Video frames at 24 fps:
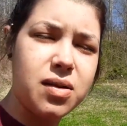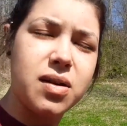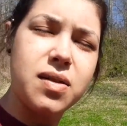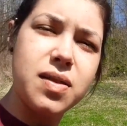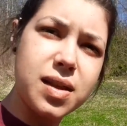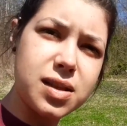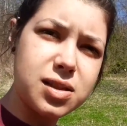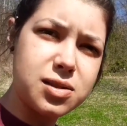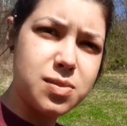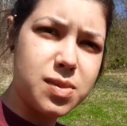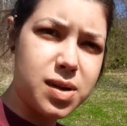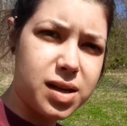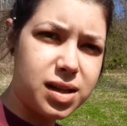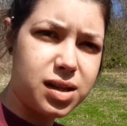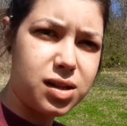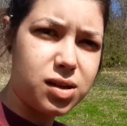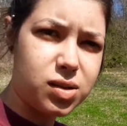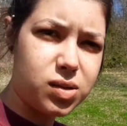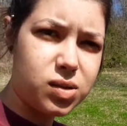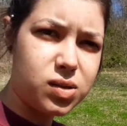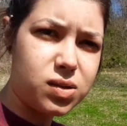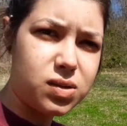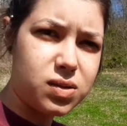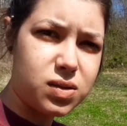that's my
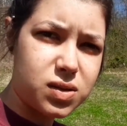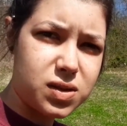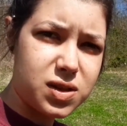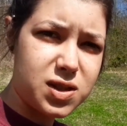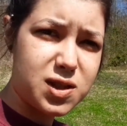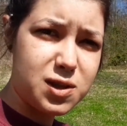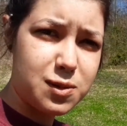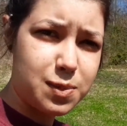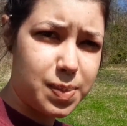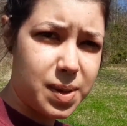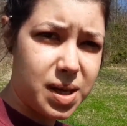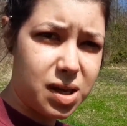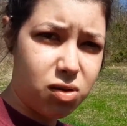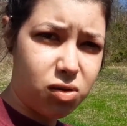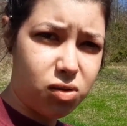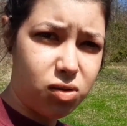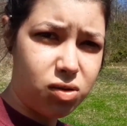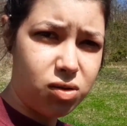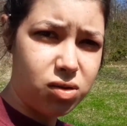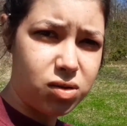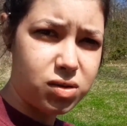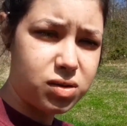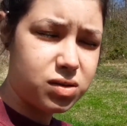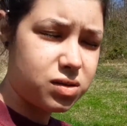little spiel.
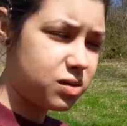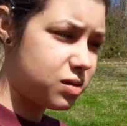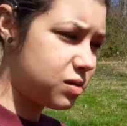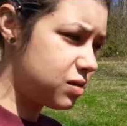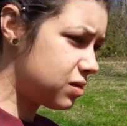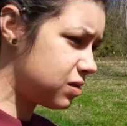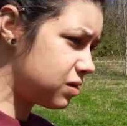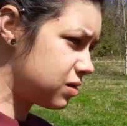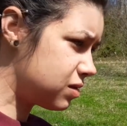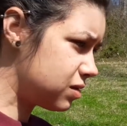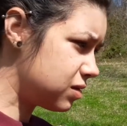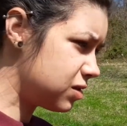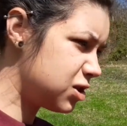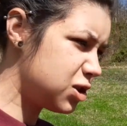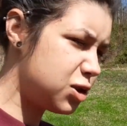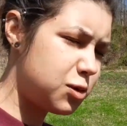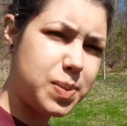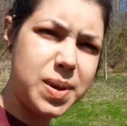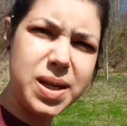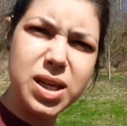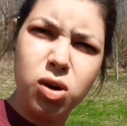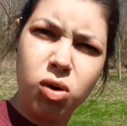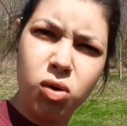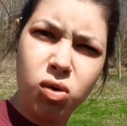
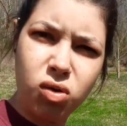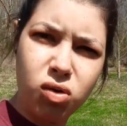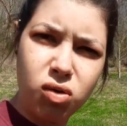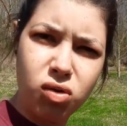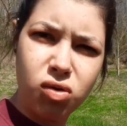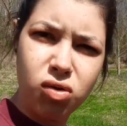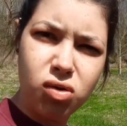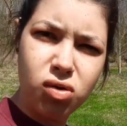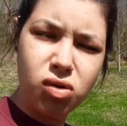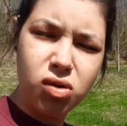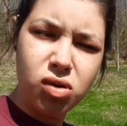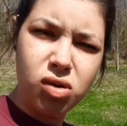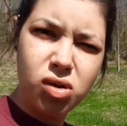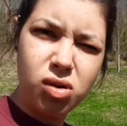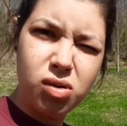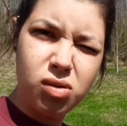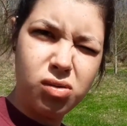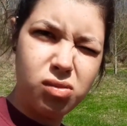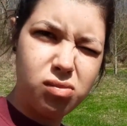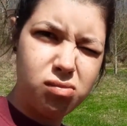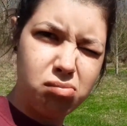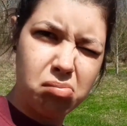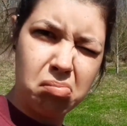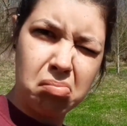Spiel?
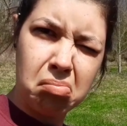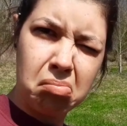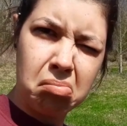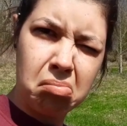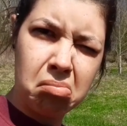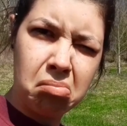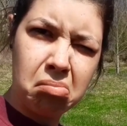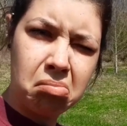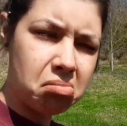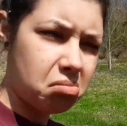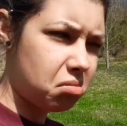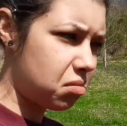You